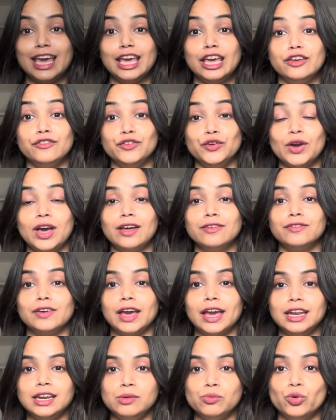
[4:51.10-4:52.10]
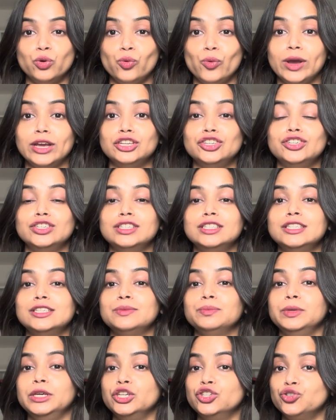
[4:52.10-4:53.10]
If you have any more questions,
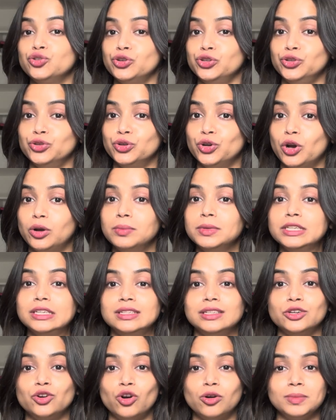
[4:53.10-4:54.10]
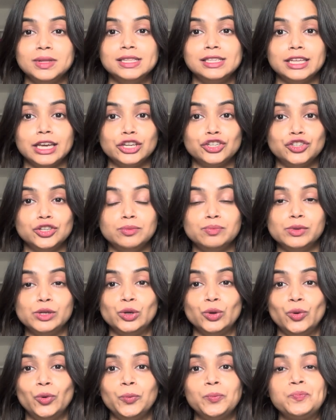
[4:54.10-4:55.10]
make sure you comment in the comment section
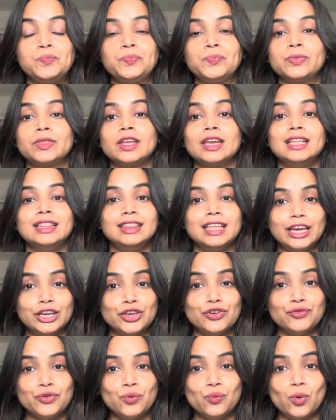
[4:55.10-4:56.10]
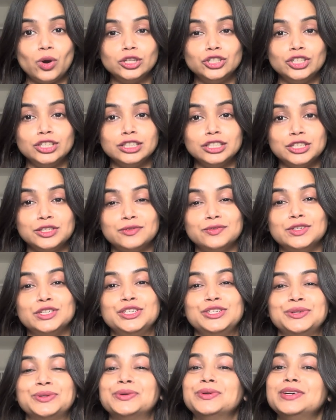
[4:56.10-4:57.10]
below. Thank you for watching this
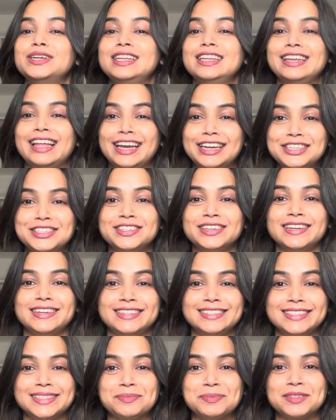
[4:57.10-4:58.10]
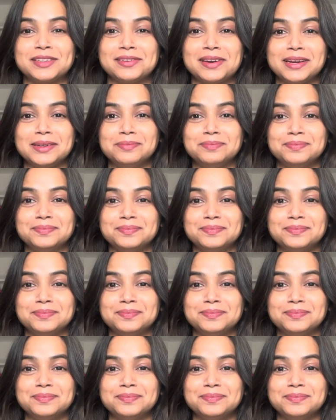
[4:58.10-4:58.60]
video. Like, share, and subscribe.